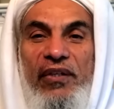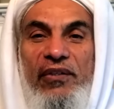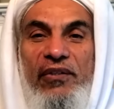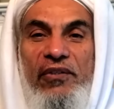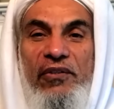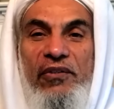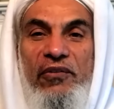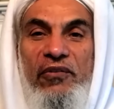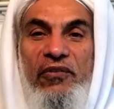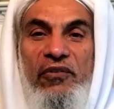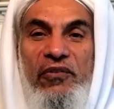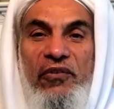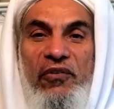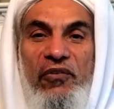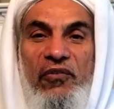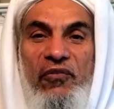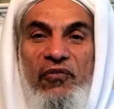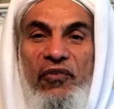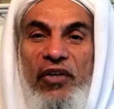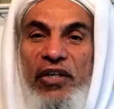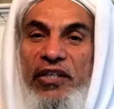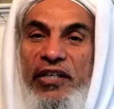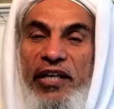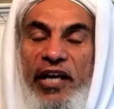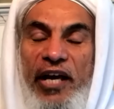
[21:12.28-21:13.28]
to
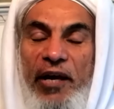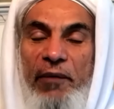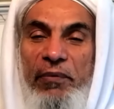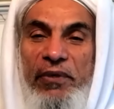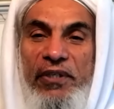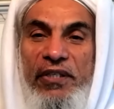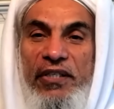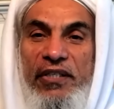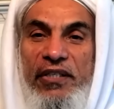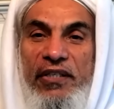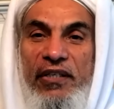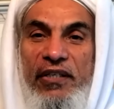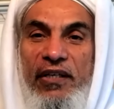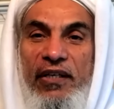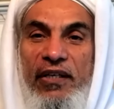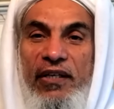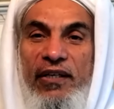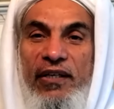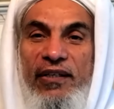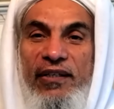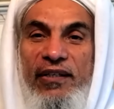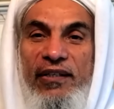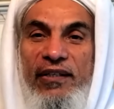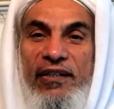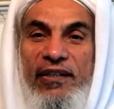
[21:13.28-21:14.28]
what happened
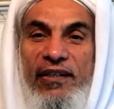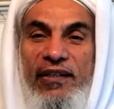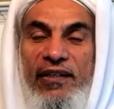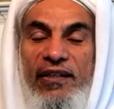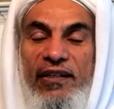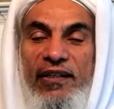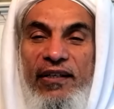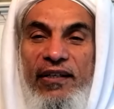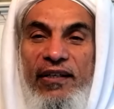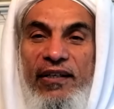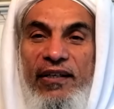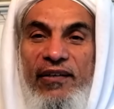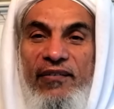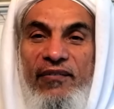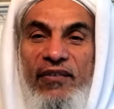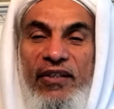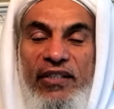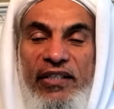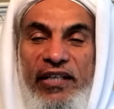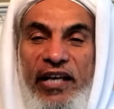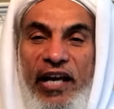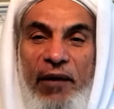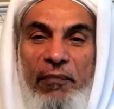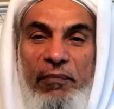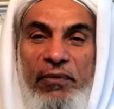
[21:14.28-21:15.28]

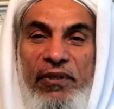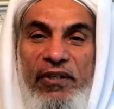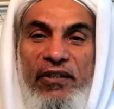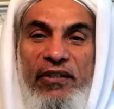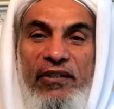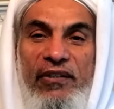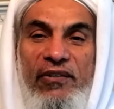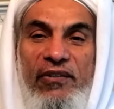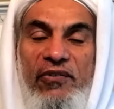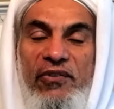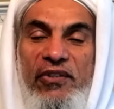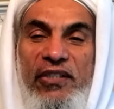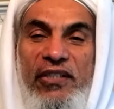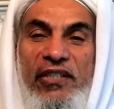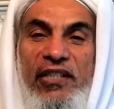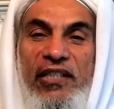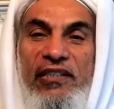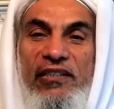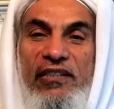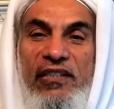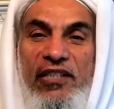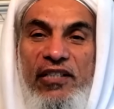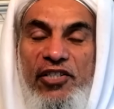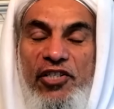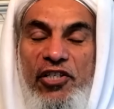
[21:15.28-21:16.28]
through the
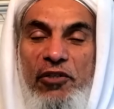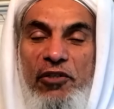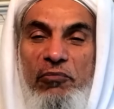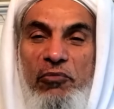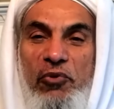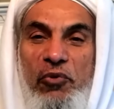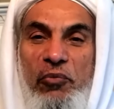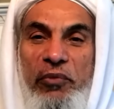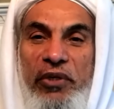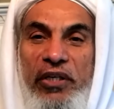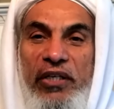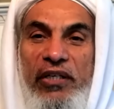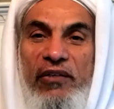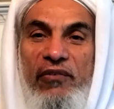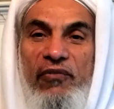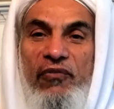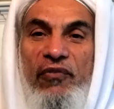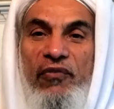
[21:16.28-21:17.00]
translation movement.